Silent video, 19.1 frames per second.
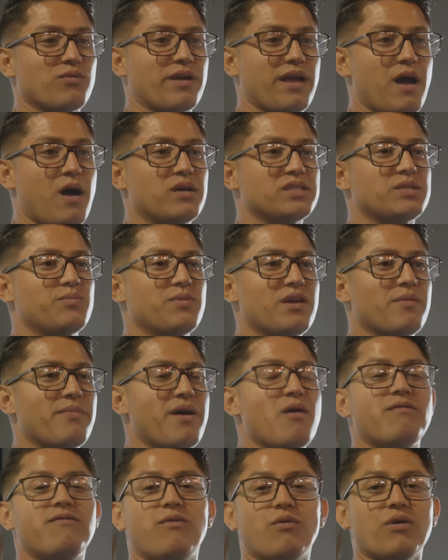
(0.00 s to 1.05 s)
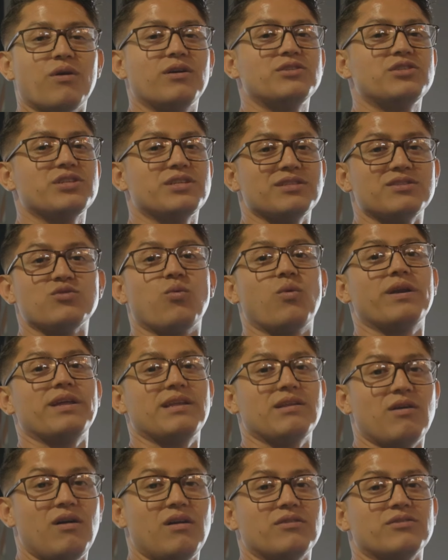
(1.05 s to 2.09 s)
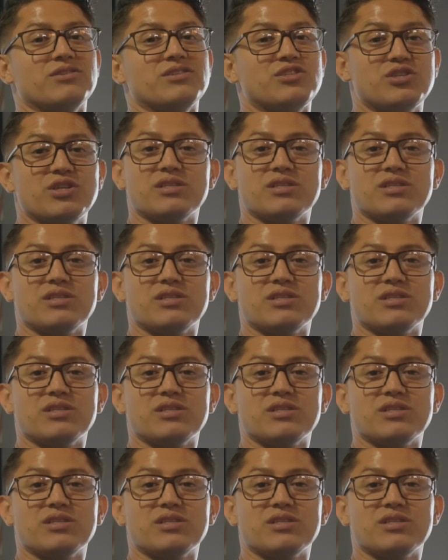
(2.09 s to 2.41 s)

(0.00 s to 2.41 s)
cost me about $420